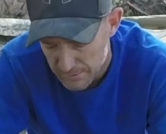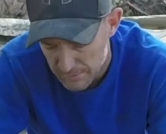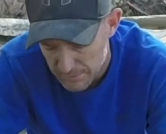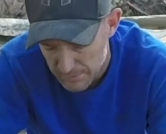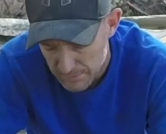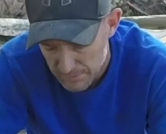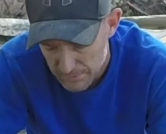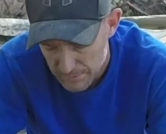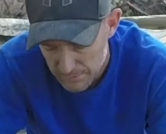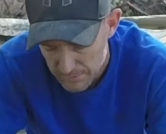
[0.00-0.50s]

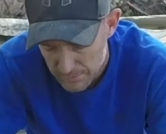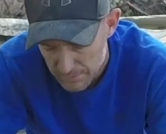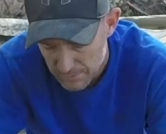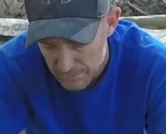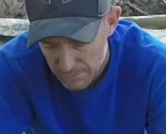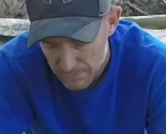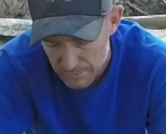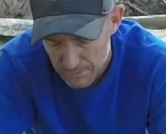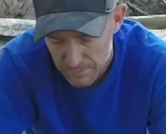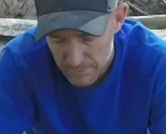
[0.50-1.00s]

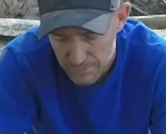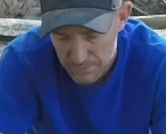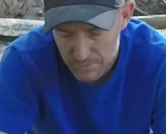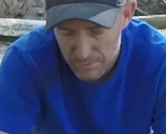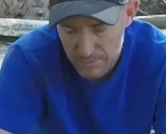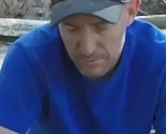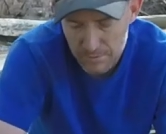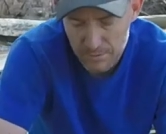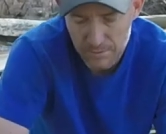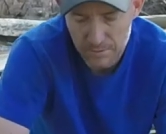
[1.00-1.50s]

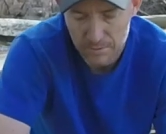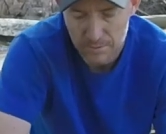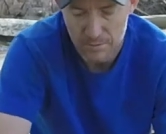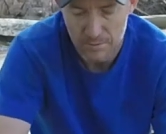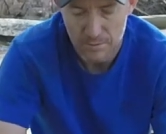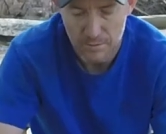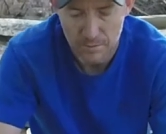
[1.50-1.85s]
[no speech]